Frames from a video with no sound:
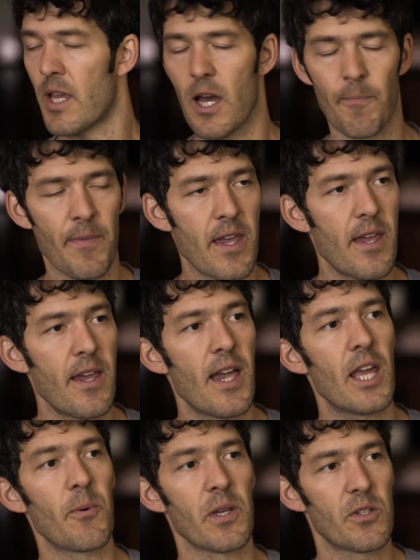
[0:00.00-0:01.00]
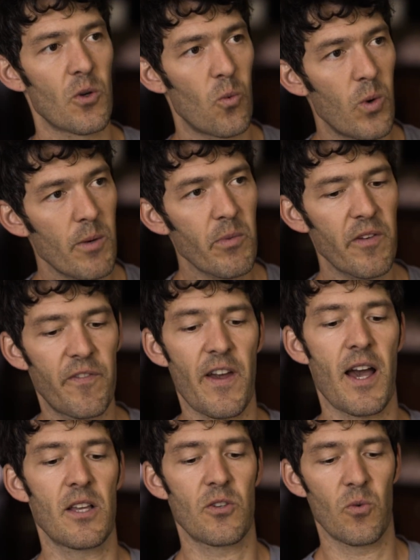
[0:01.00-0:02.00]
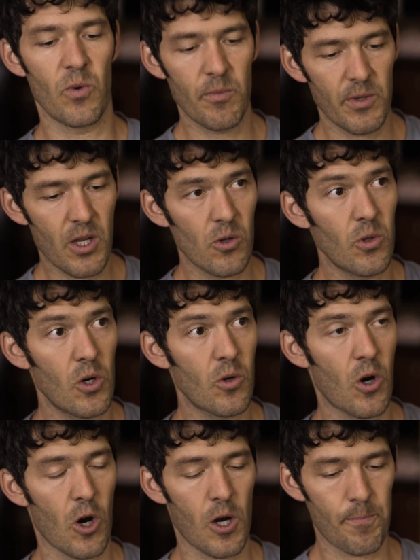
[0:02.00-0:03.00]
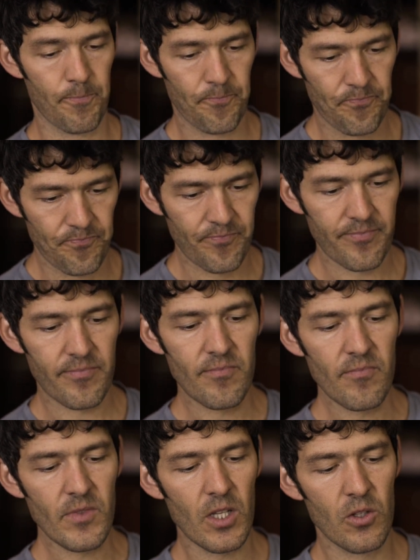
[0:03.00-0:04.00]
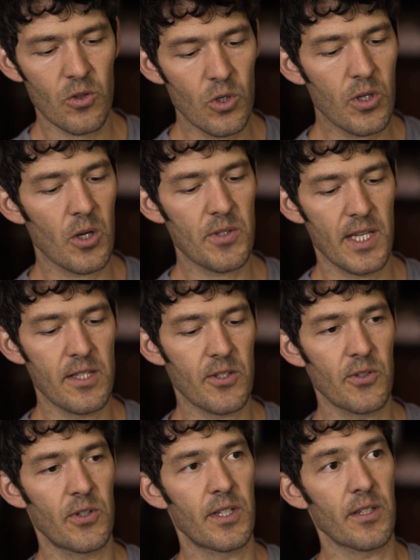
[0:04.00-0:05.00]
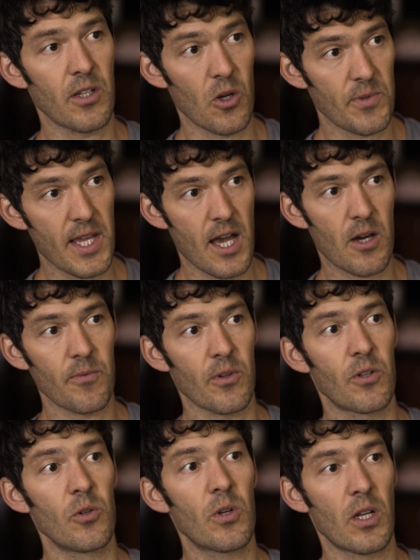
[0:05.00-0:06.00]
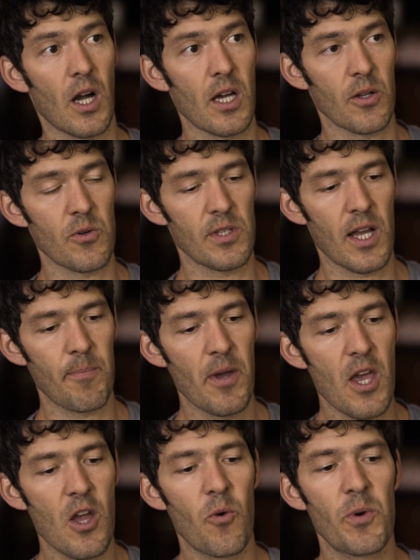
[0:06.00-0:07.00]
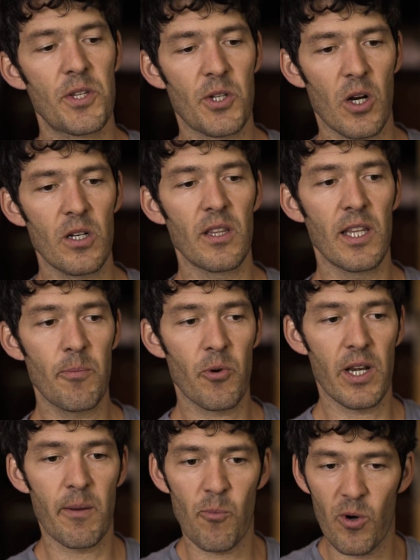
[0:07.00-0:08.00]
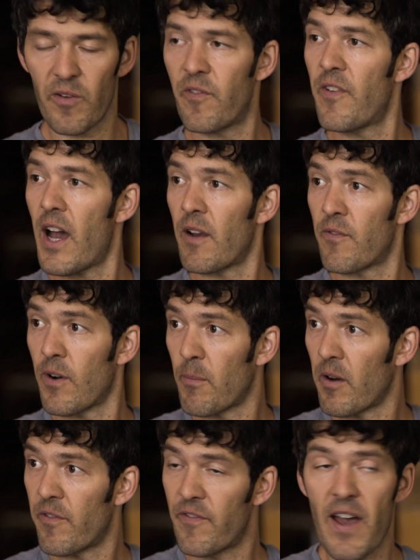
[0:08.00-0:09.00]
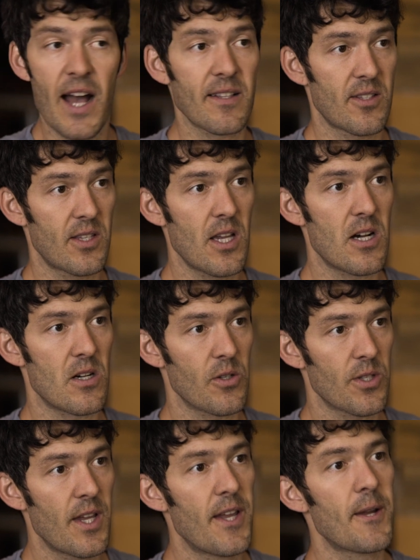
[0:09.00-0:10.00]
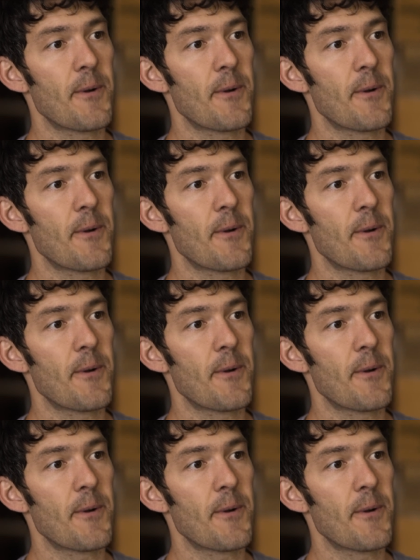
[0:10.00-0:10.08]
down. Anyway, so when we fast or when we go low carb, glucose, insulin go down, glucagon goes up. We start liberating more fat from our fat cells